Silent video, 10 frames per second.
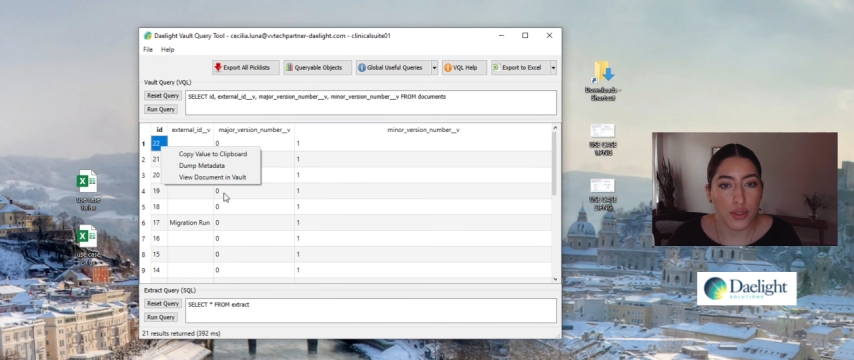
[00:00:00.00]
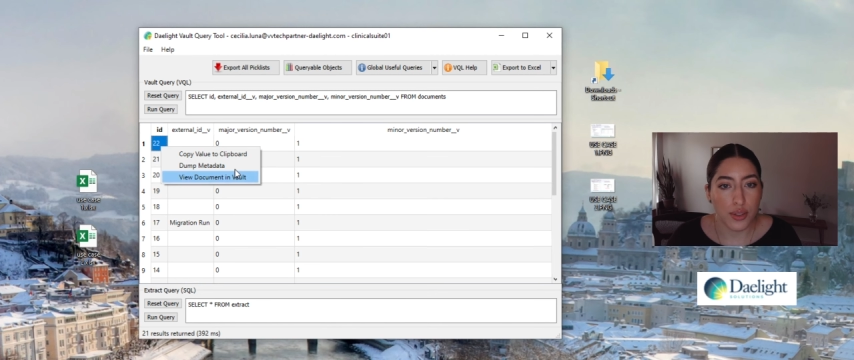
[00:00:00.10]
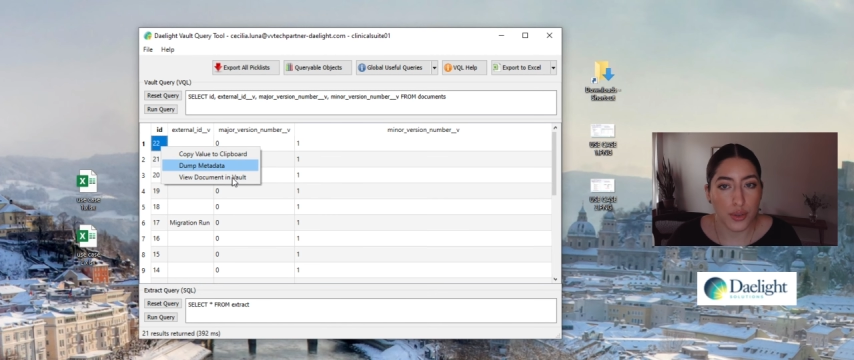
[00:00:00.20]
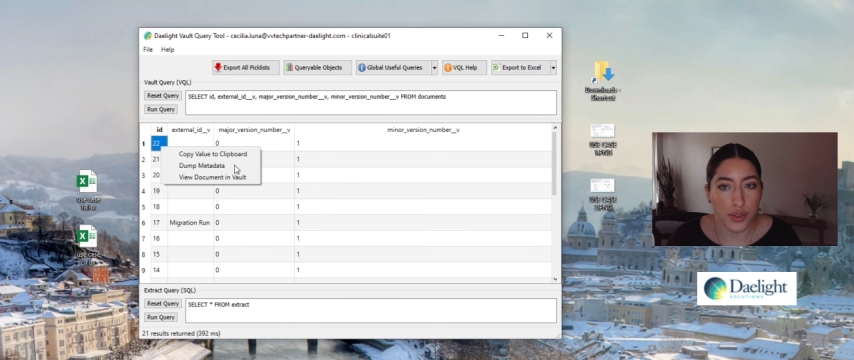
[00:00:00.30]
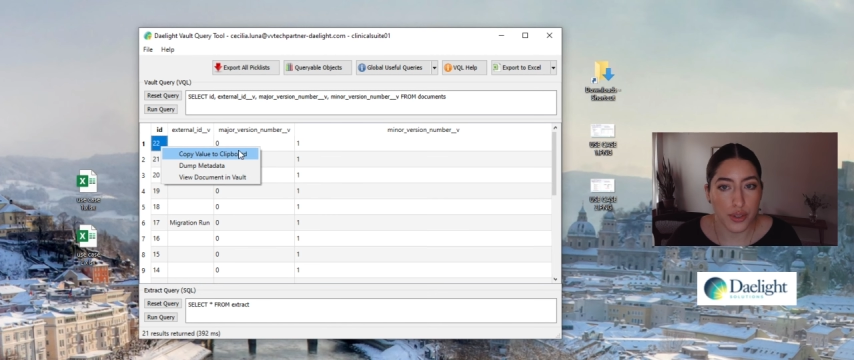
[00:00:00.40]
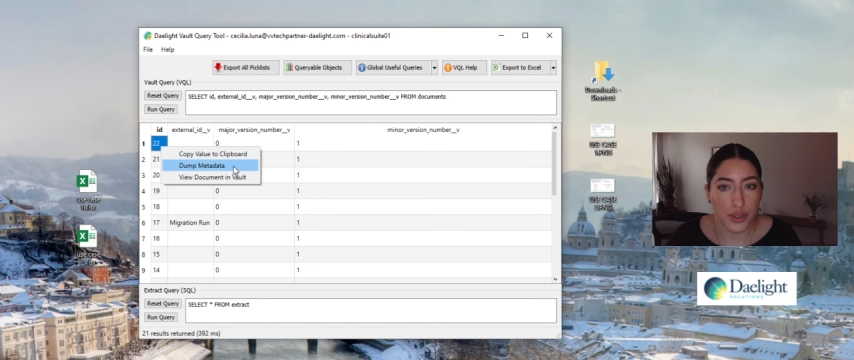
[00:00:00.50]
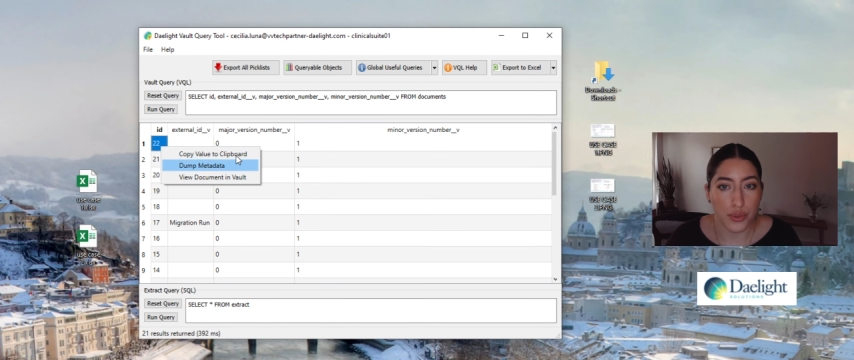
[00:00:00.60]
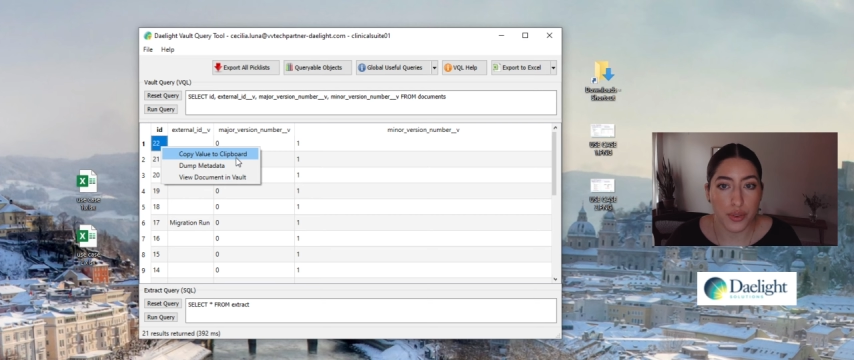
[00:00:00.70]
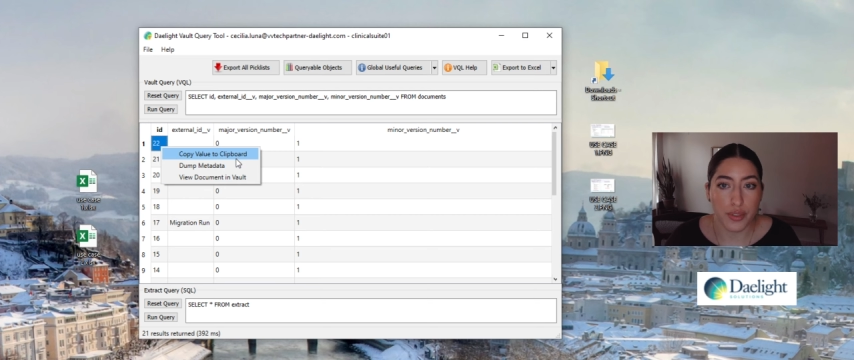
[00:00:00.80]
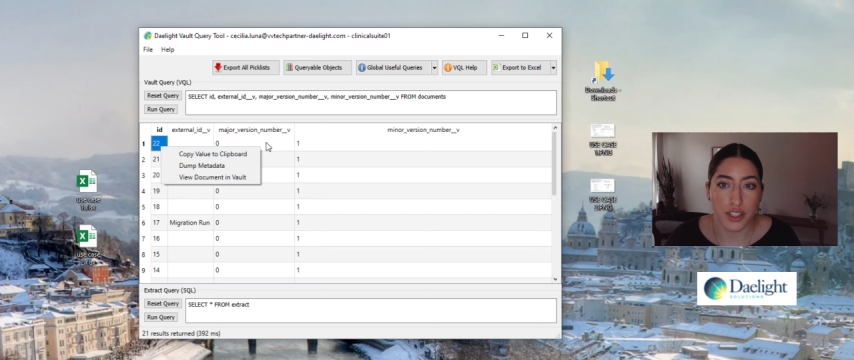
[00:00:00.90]
those are the
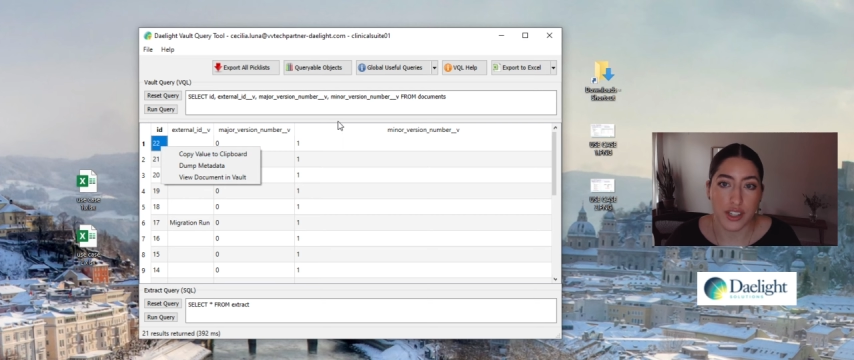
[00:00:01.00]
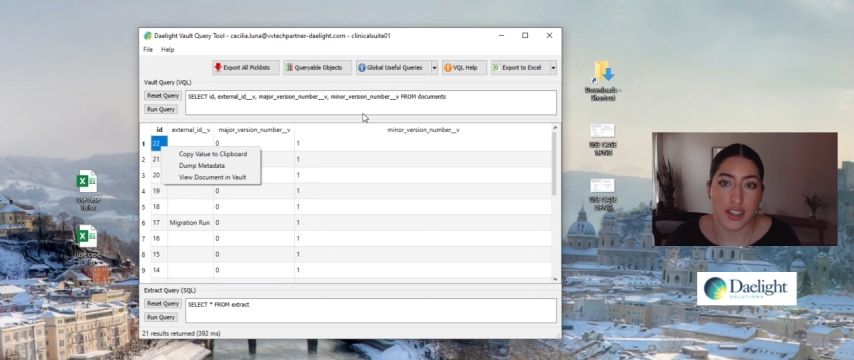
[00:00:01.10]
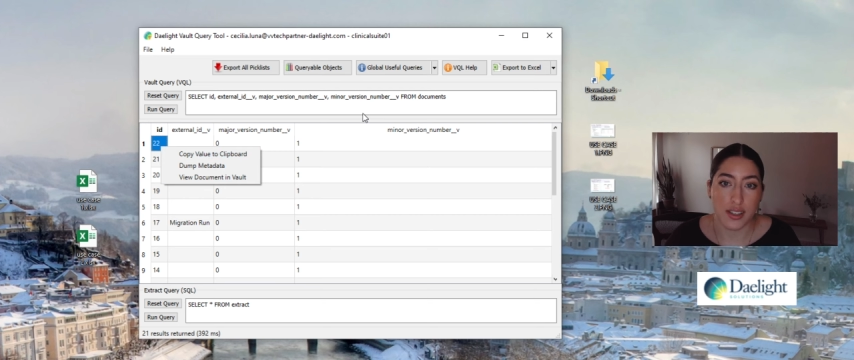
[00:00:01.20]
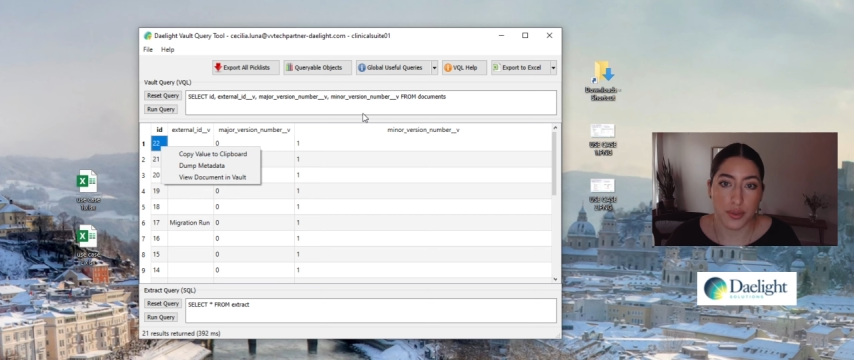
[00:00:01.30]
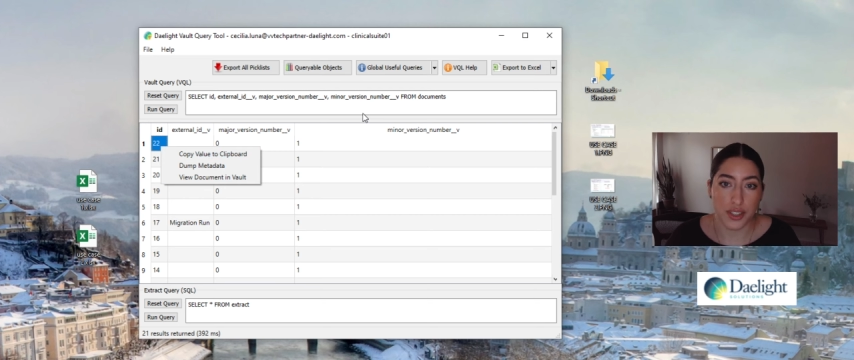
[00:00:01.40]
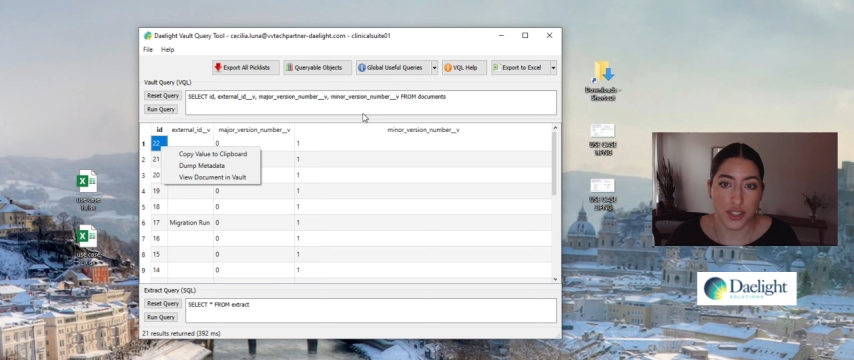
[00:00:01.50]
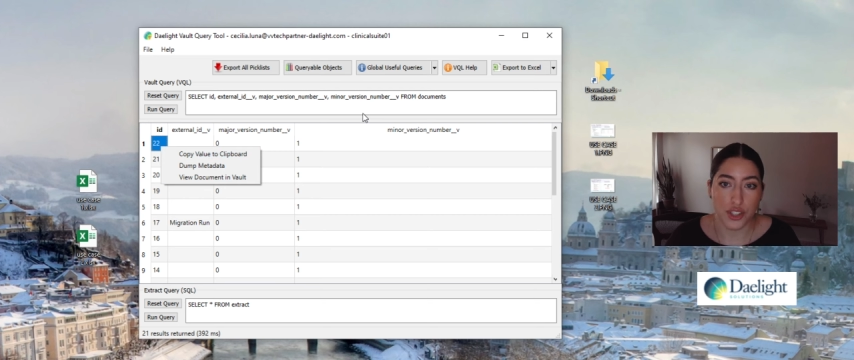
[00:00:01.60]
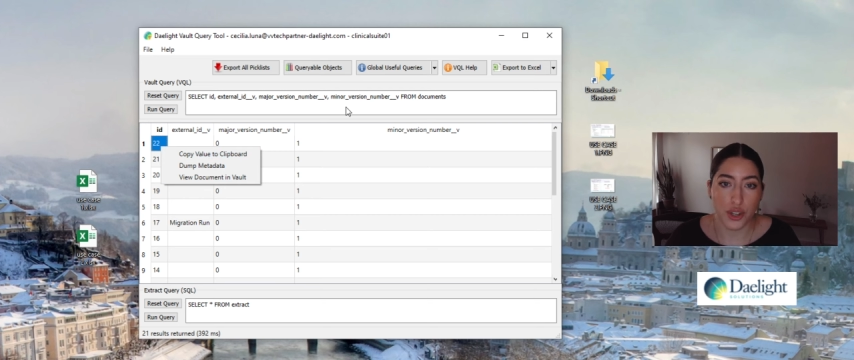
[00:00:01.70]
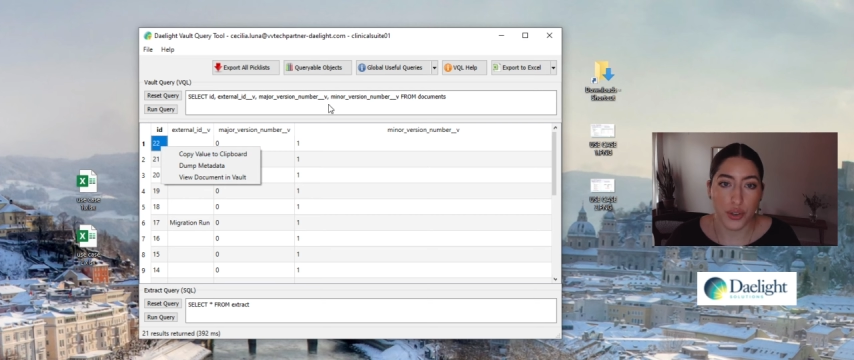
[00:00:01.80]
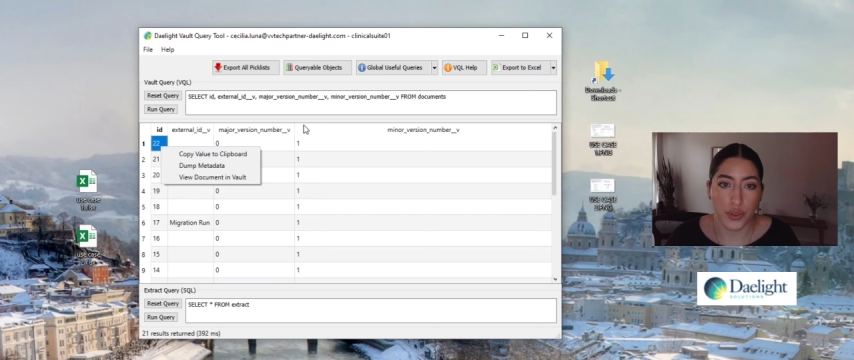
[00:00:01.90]
3 functionalities I wanted to
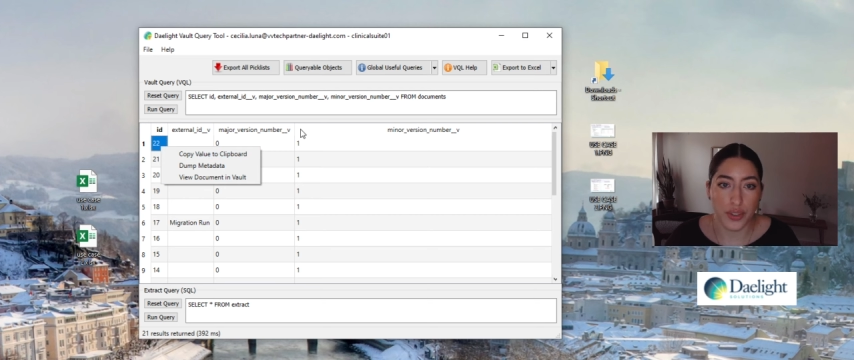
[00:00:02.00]
show you.